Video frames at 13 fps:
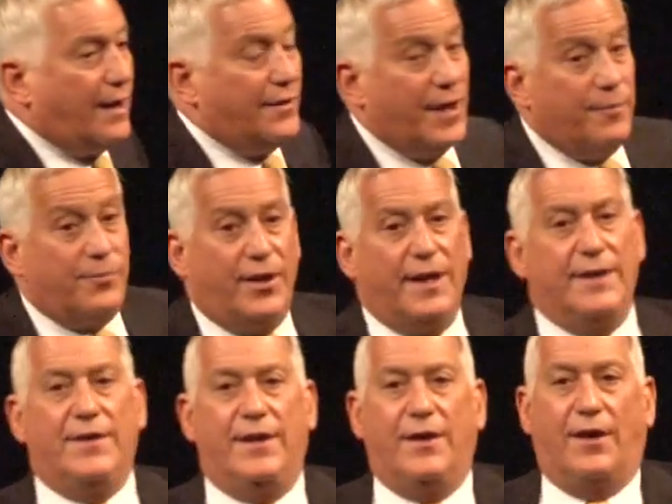They
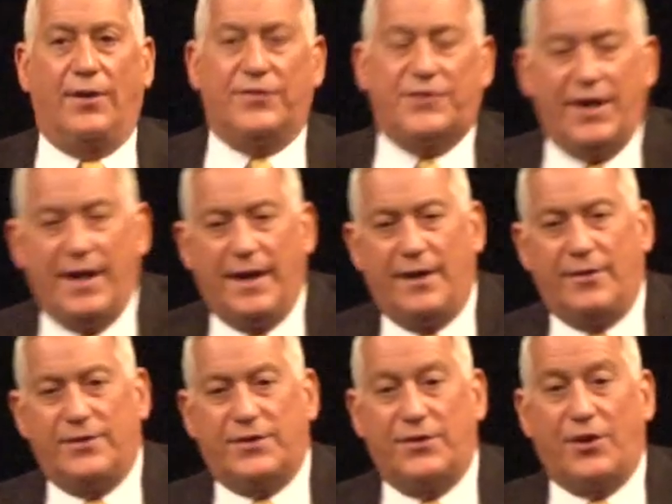bring the
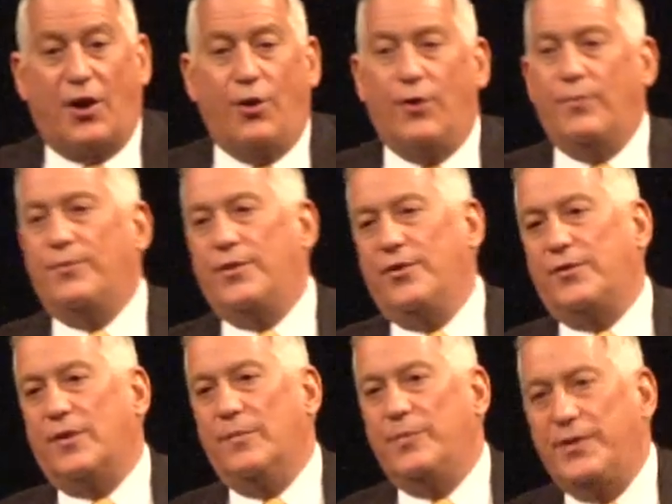Altair to the Homebrew
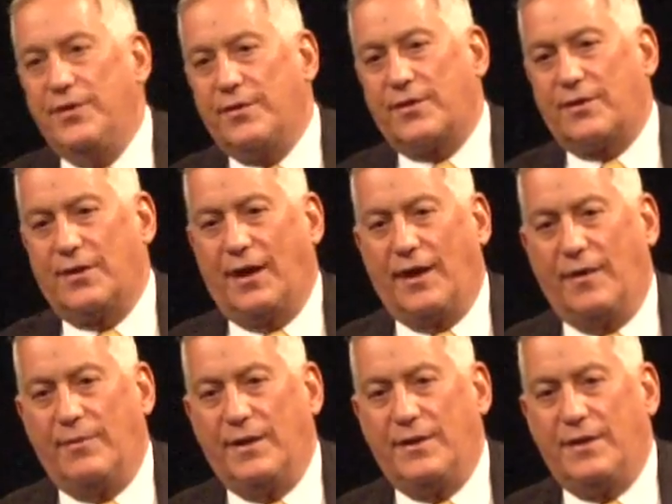Computer
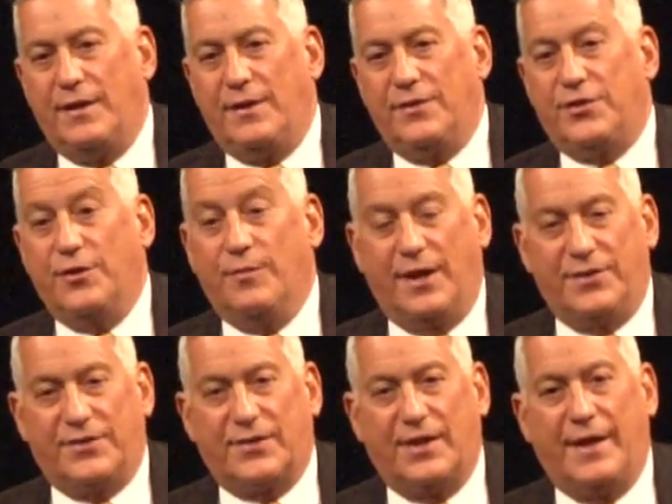Club 2
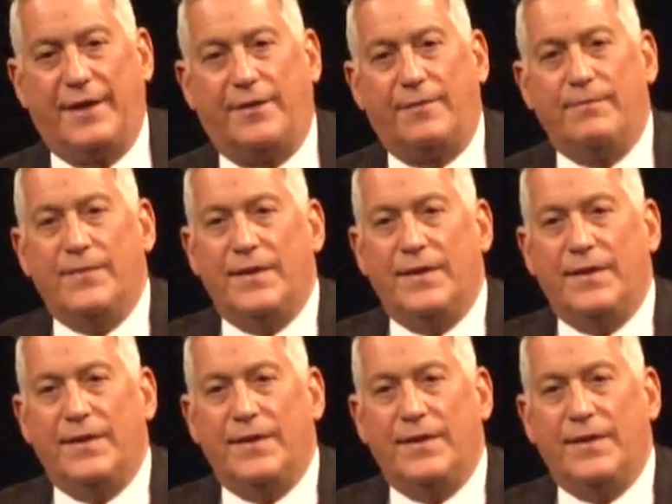months later.